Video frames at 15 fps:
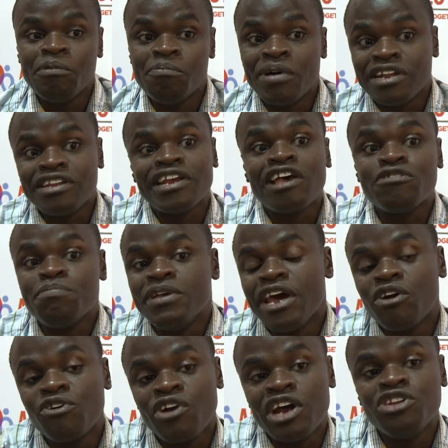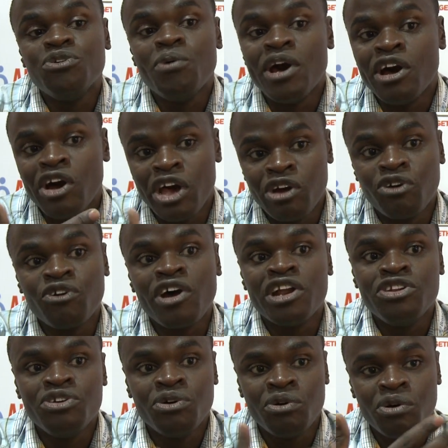but it has been a
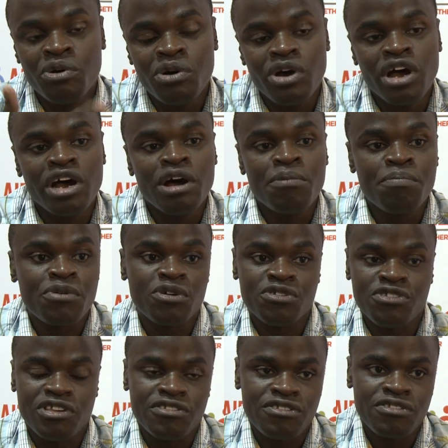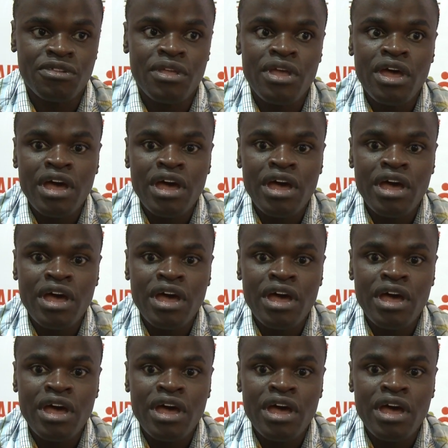gradual process.